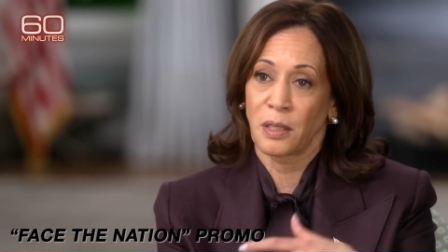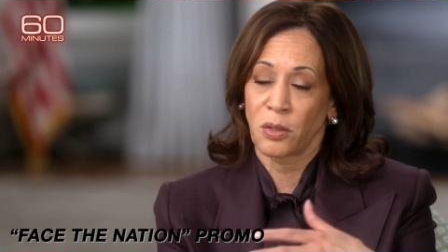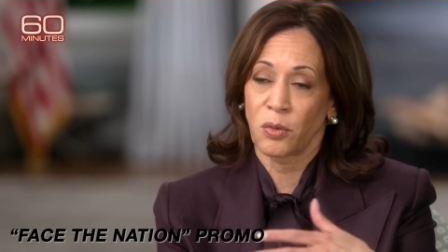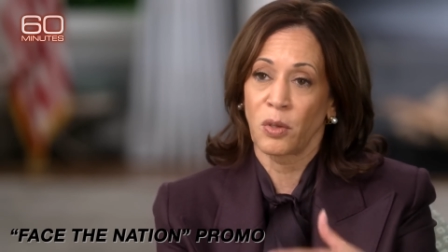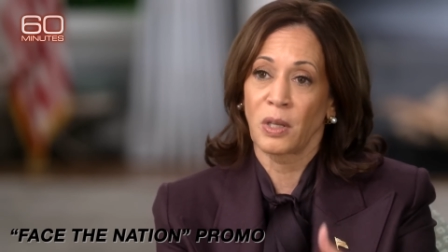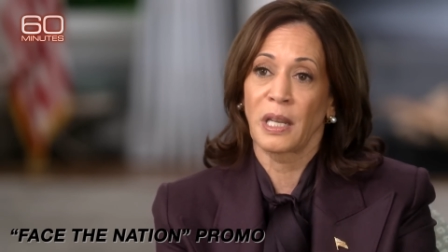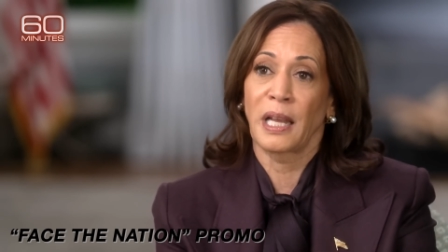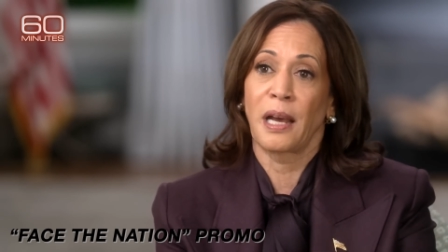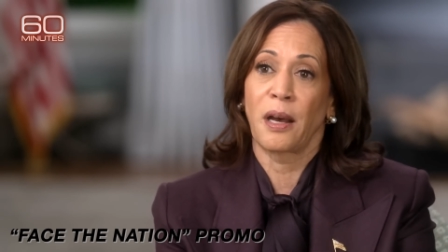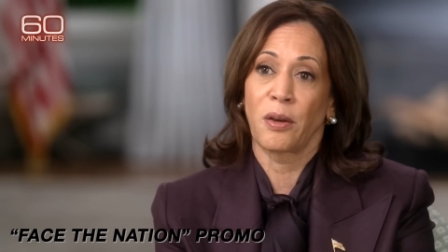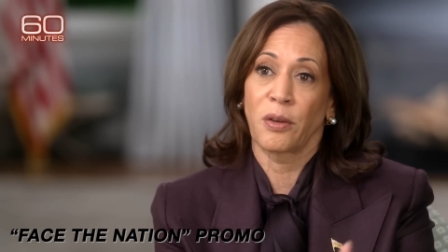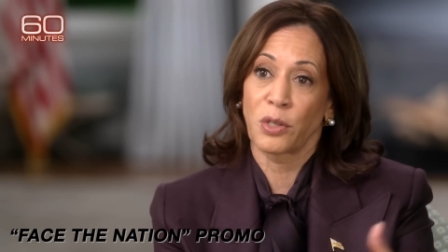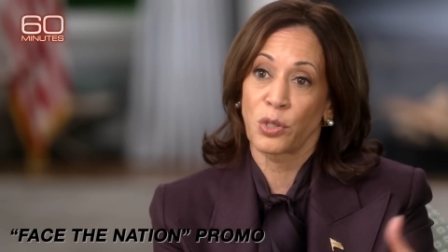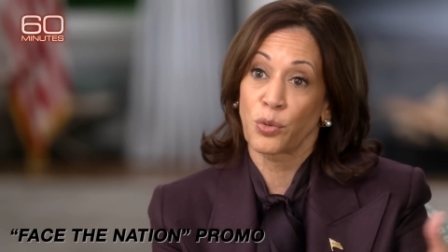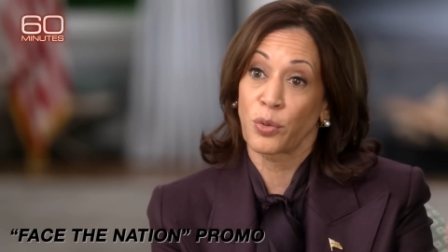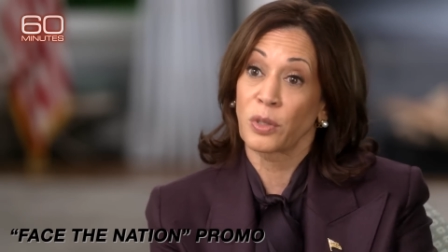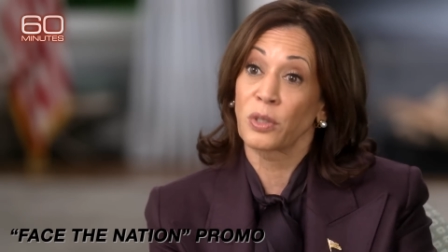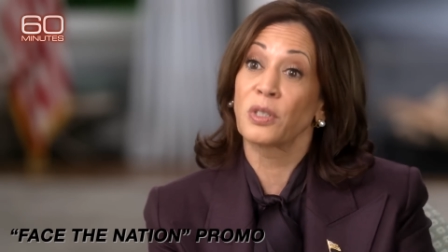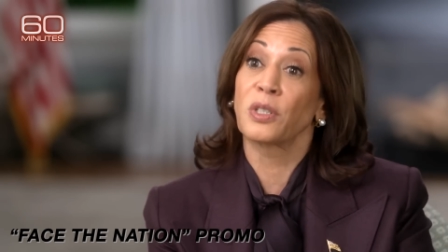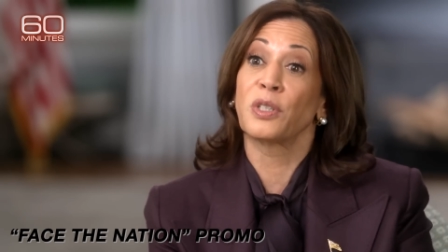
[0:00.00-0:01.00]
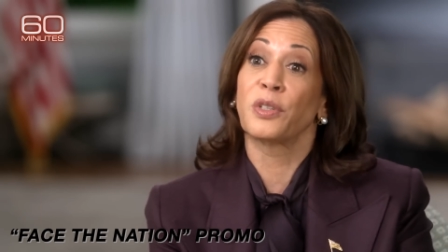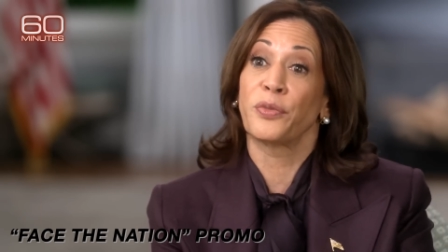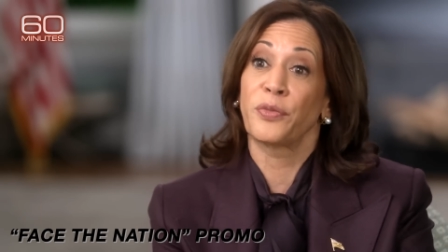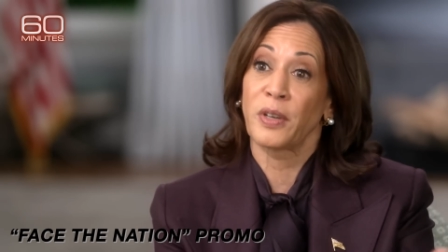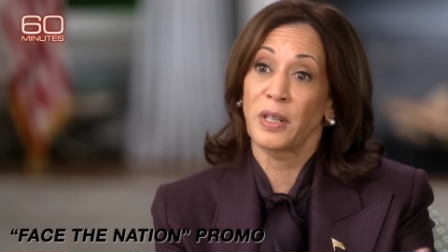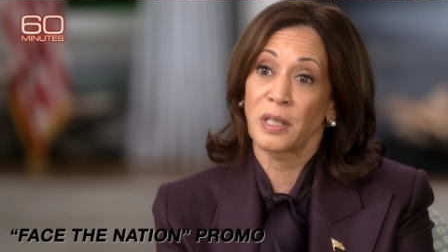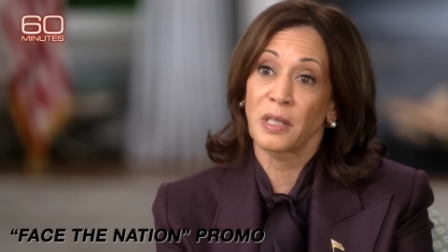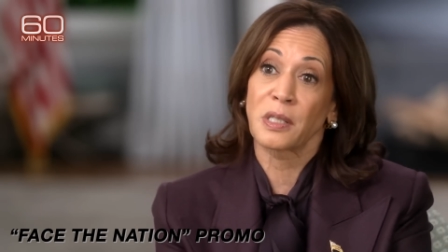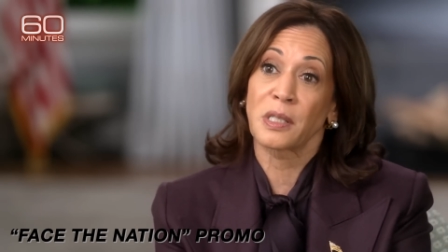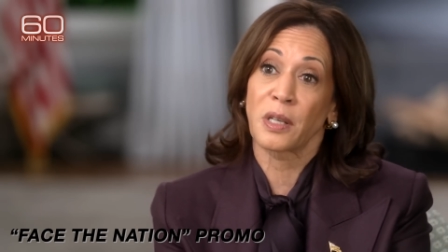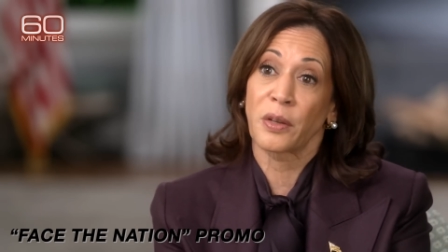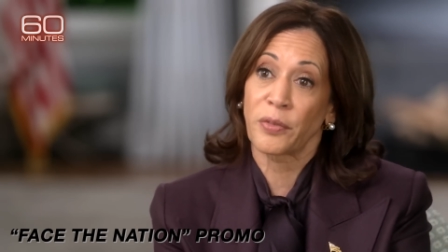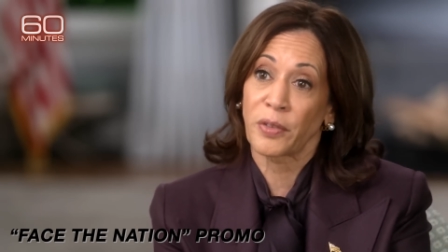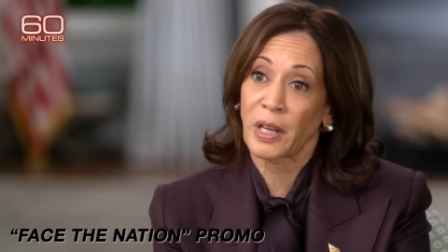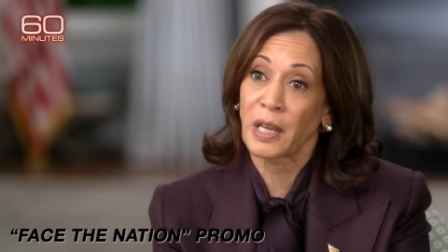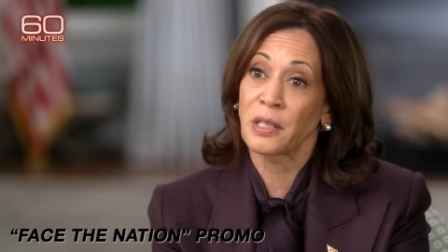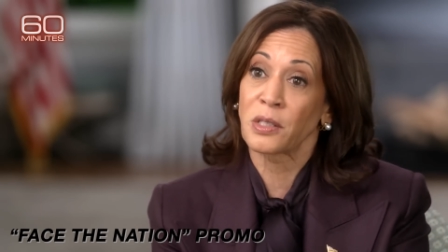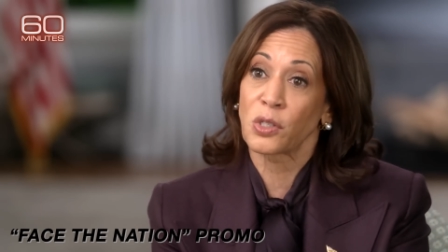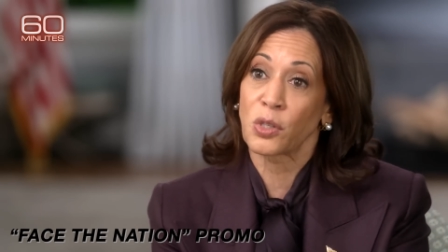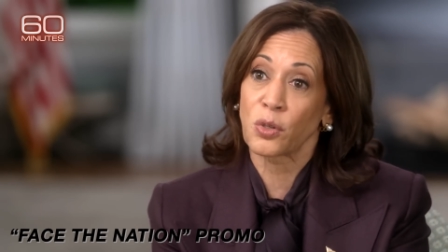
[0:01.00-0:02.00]
to allow Israel to defend itself
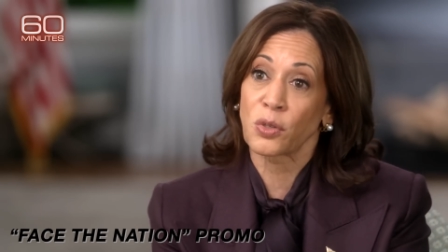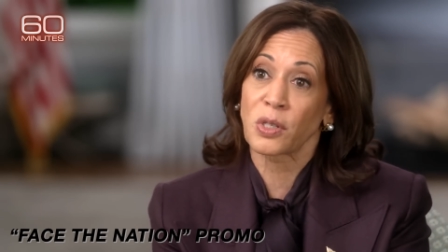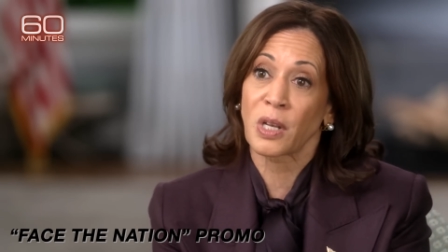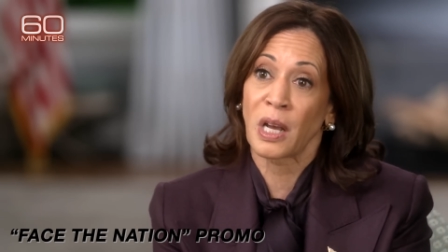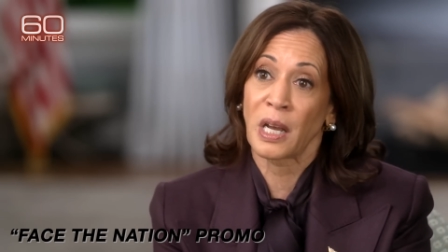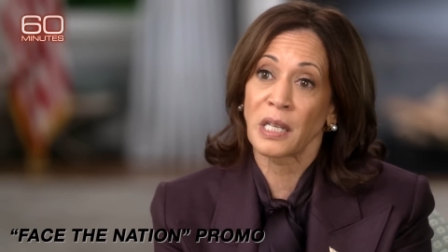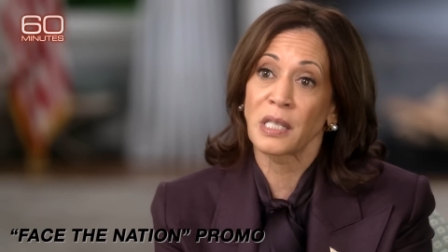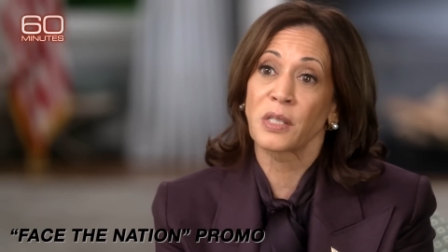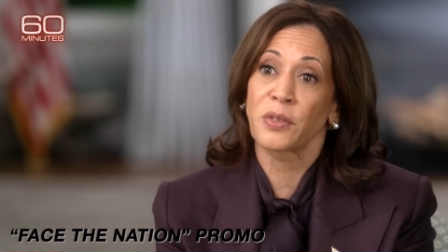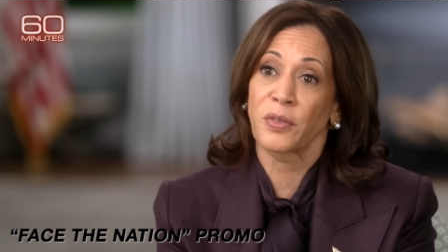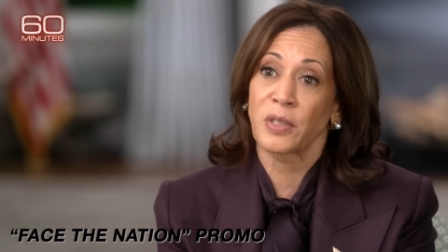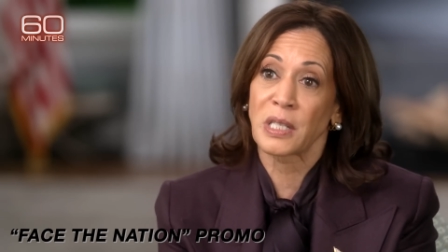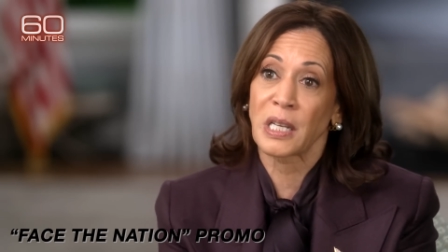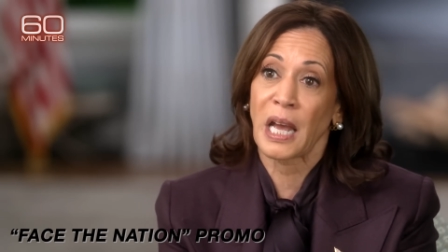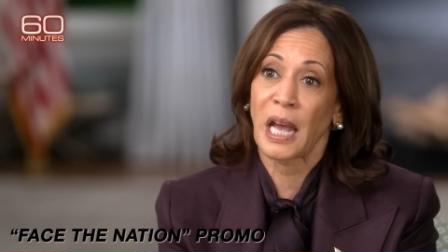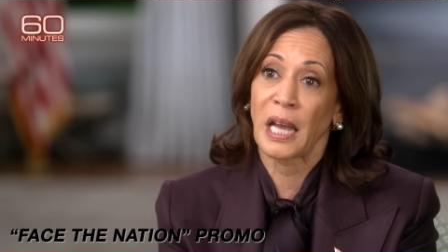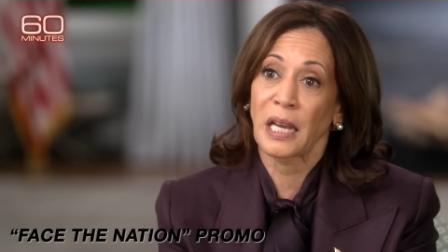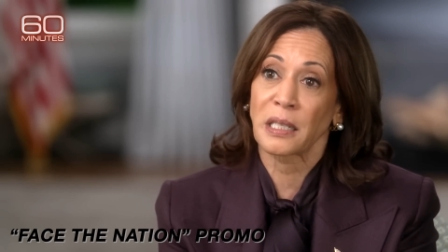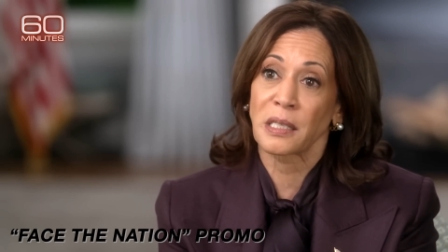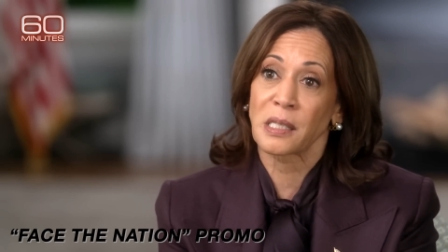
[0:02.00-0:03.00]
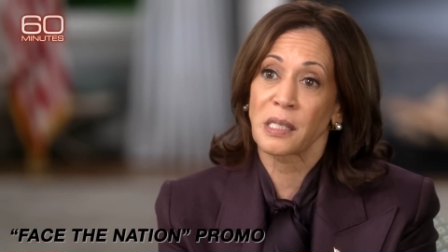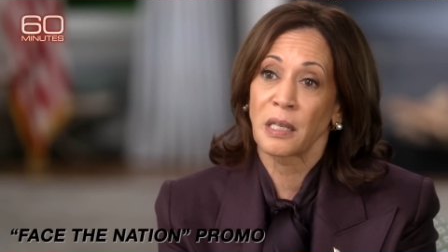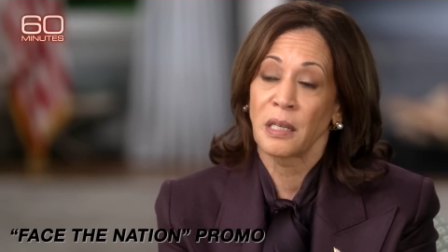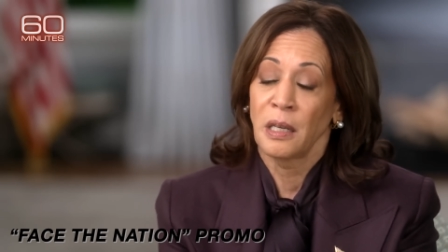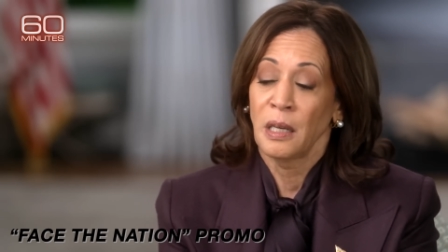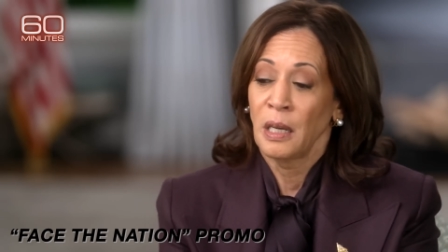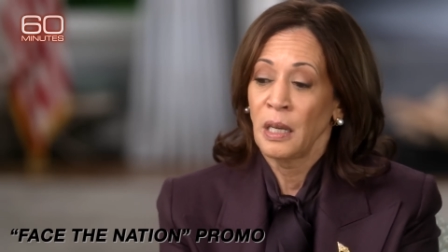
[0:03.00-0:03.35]
against those kinds of attacks.